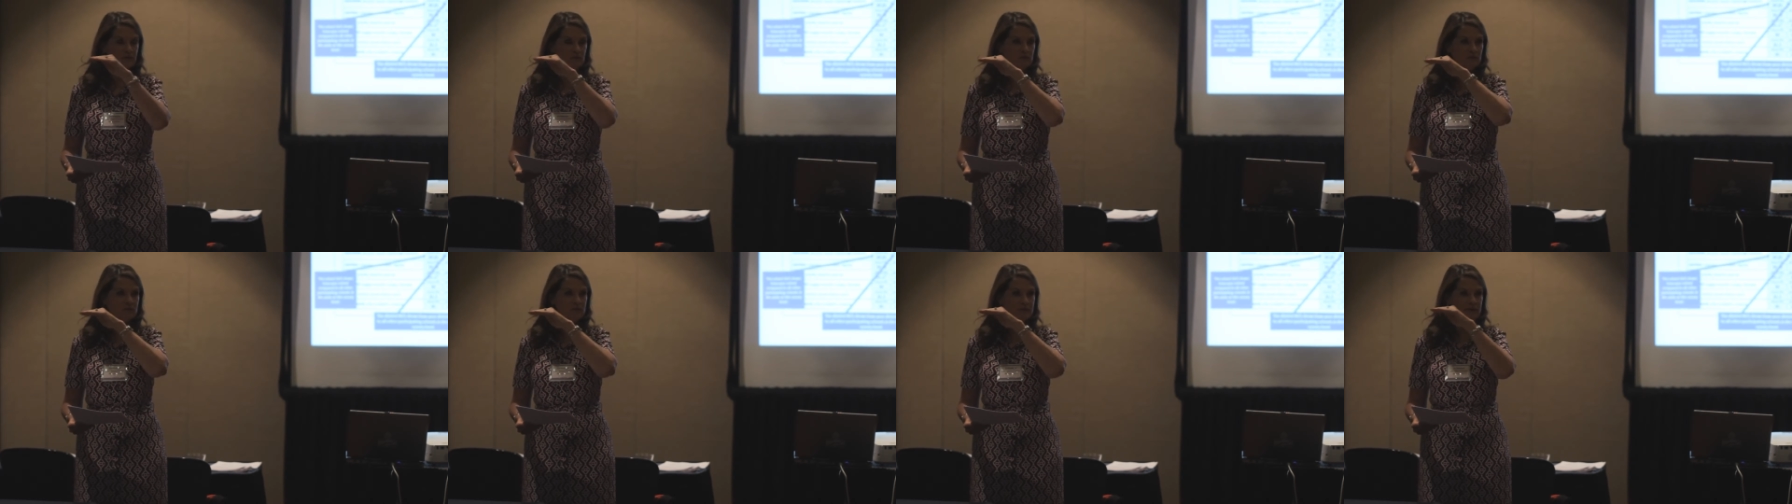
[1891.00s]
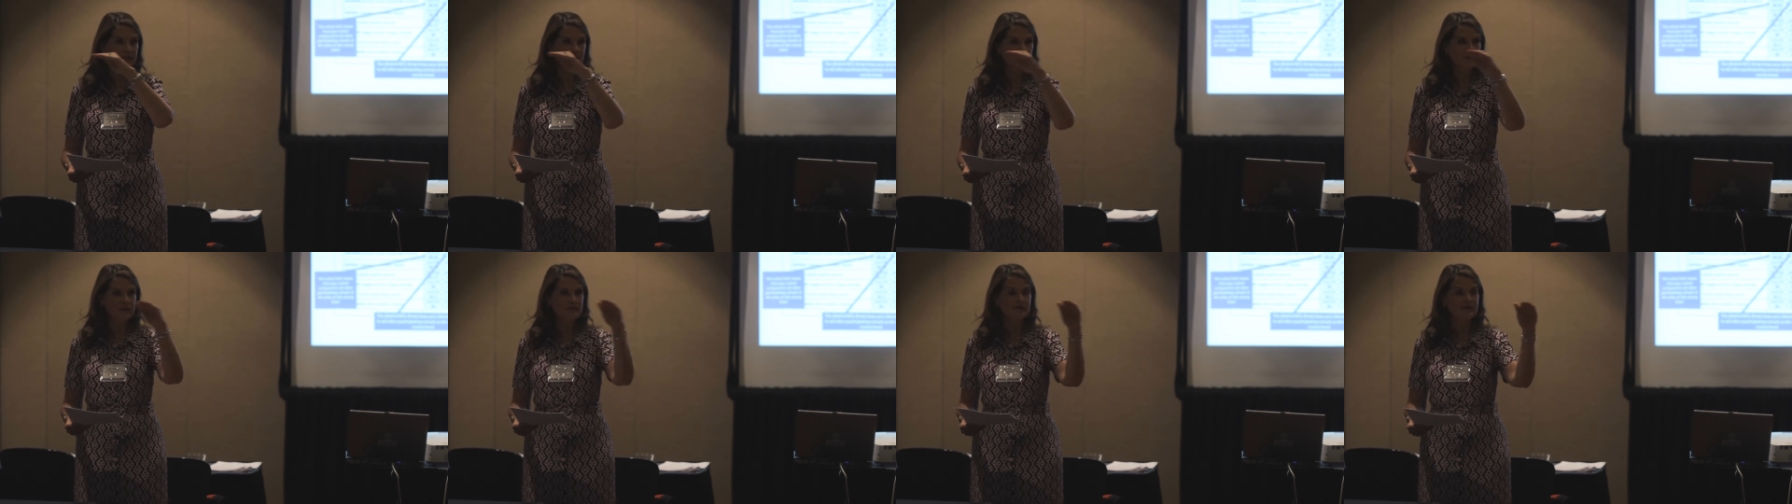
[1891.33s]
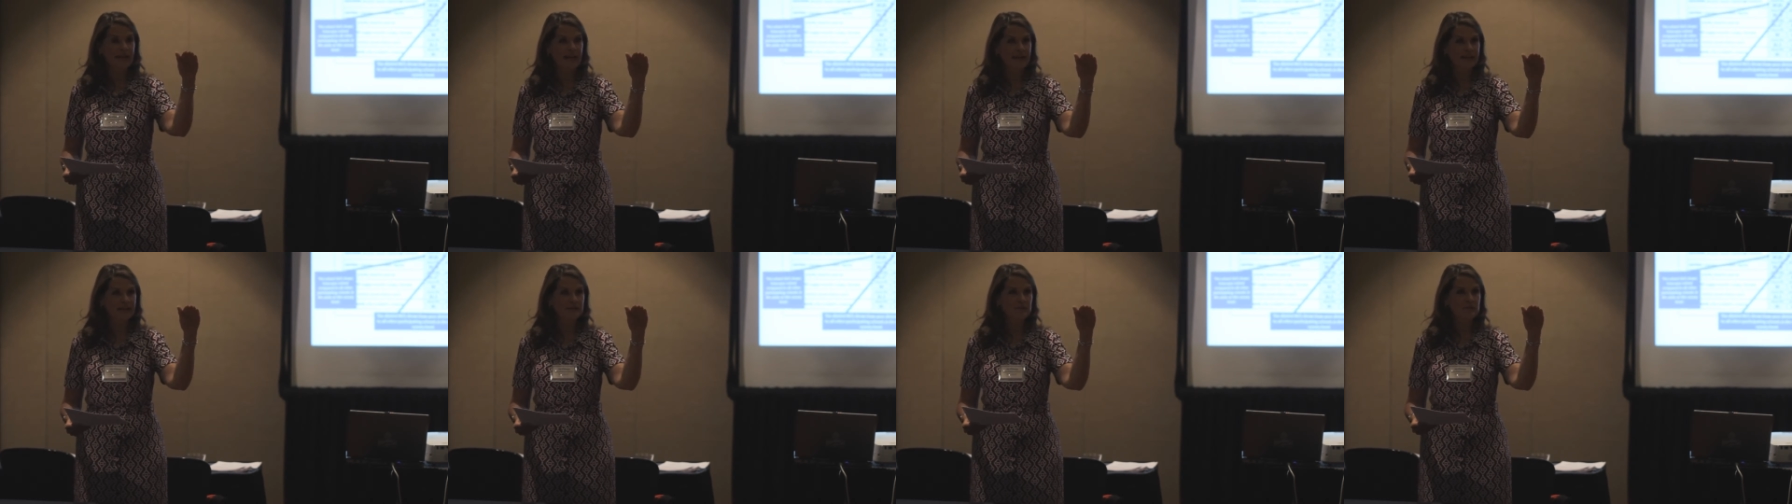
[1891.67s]
You did
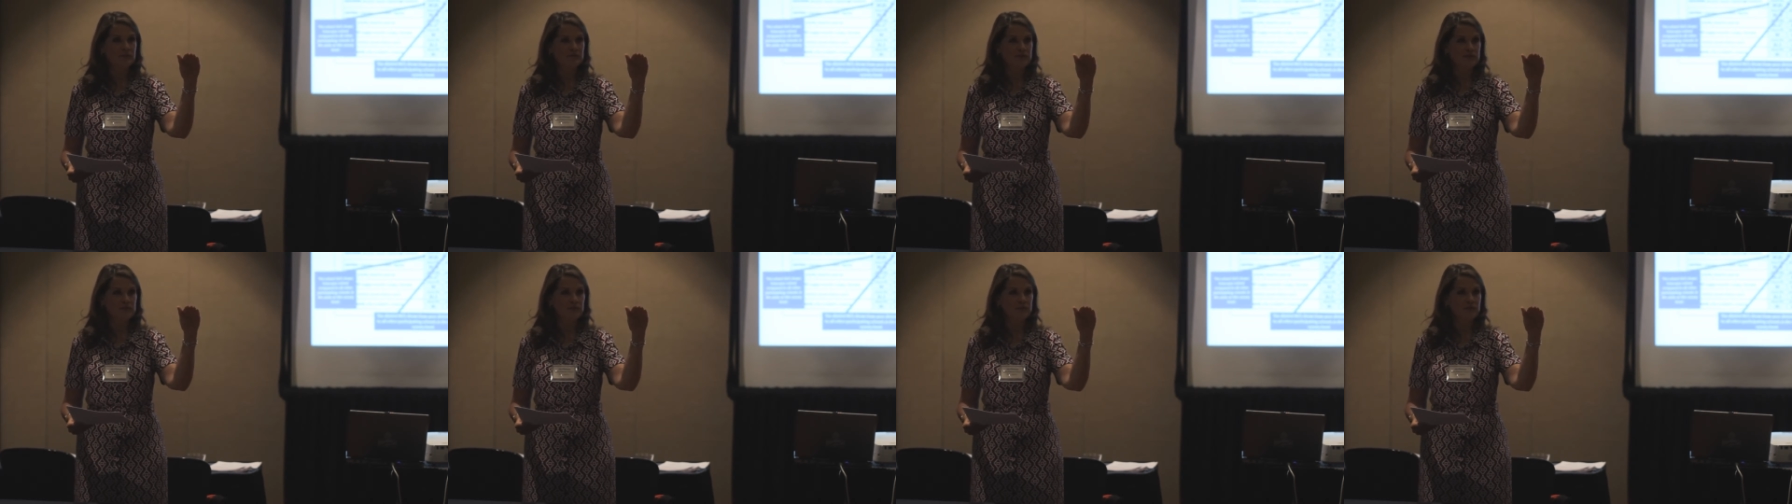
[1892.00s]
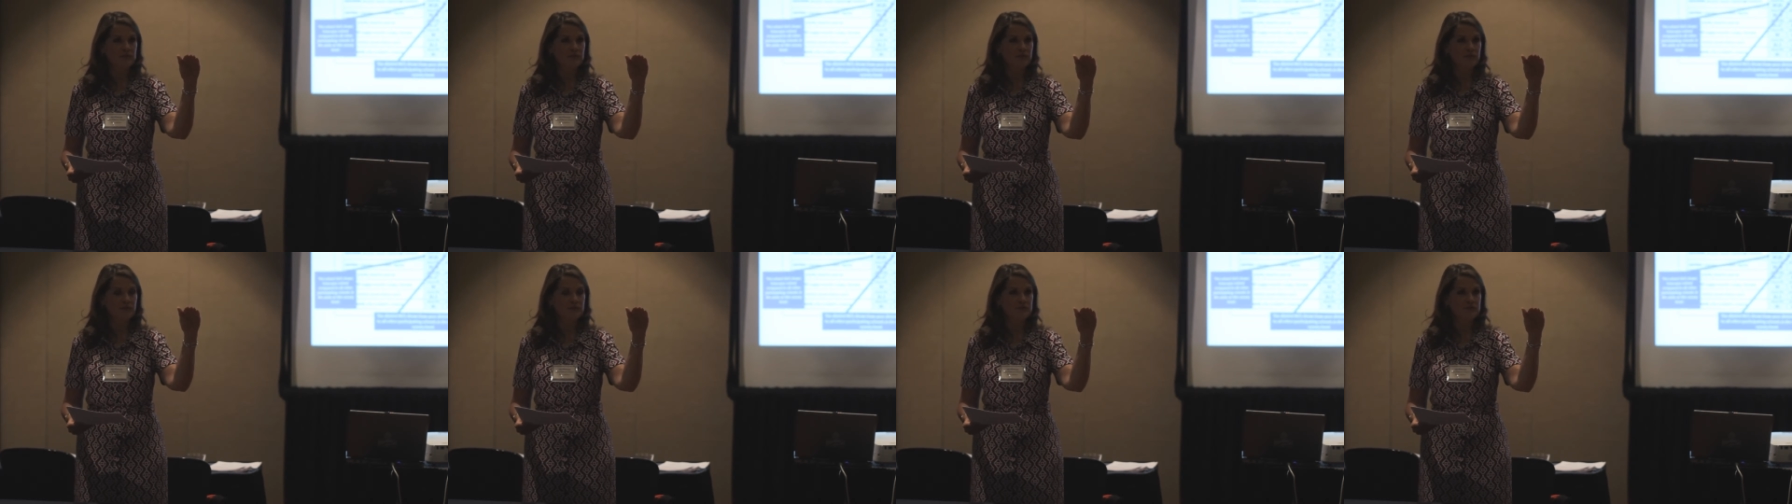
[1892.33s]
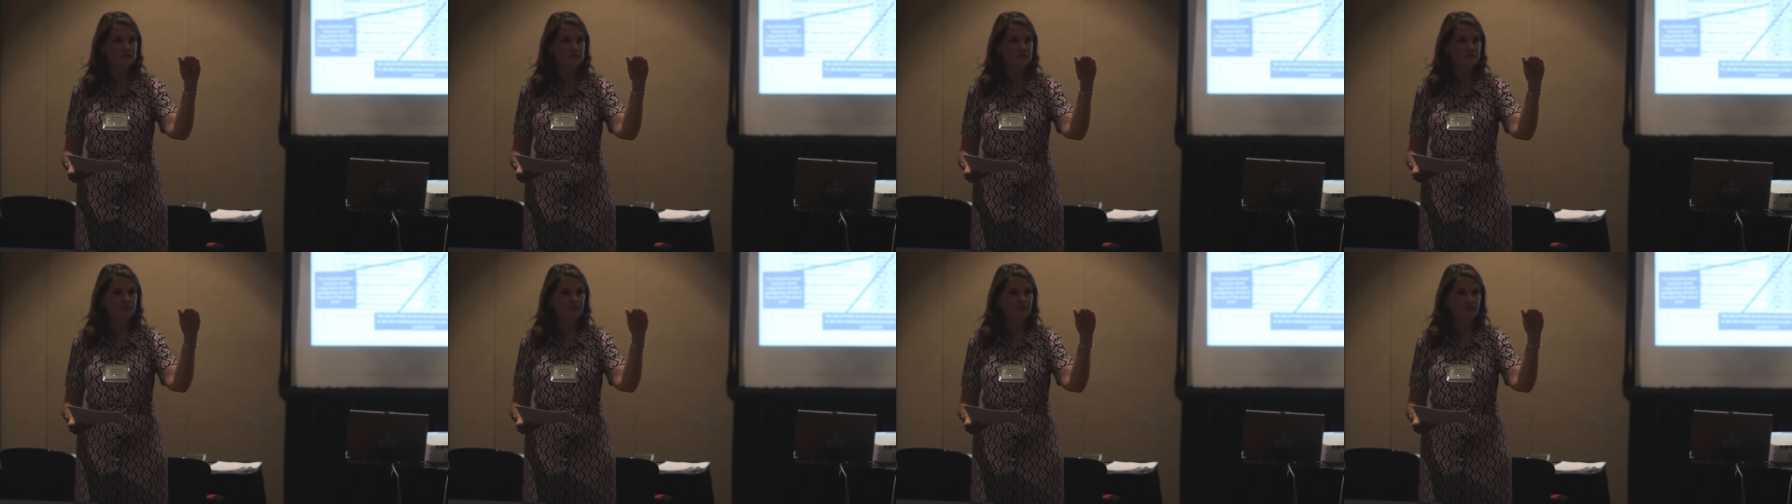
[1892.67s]
exactly what you were
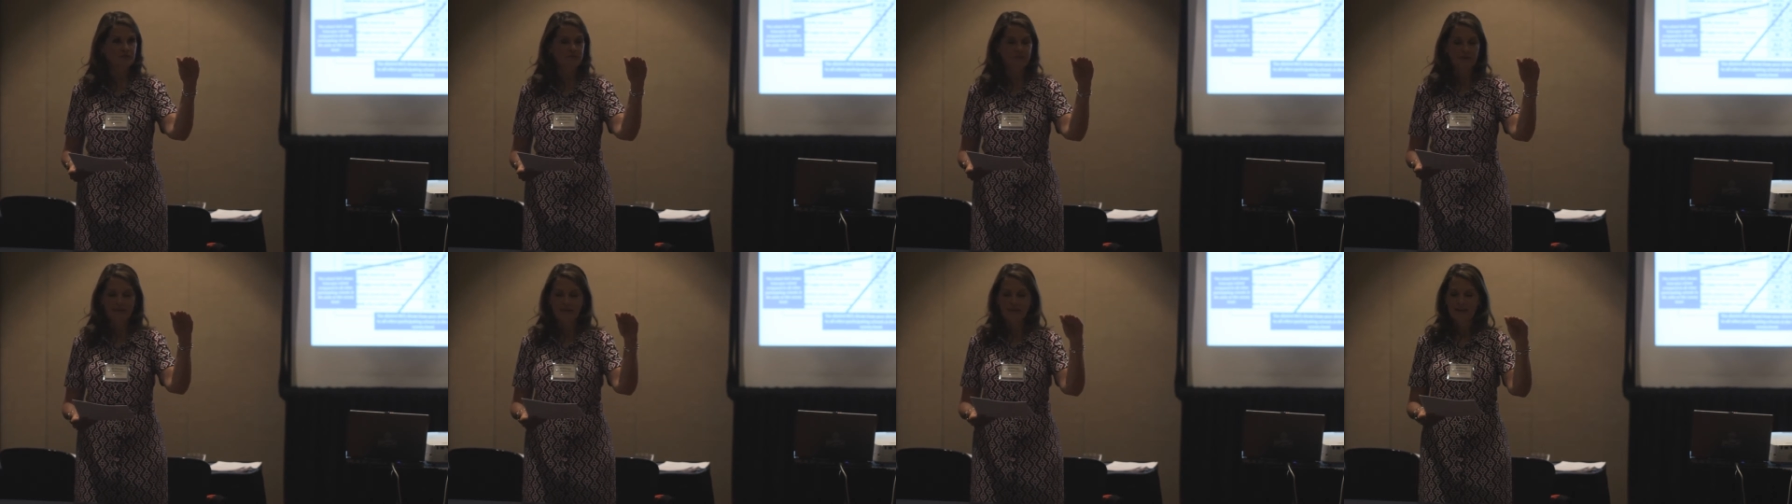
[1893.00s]
supposed to do.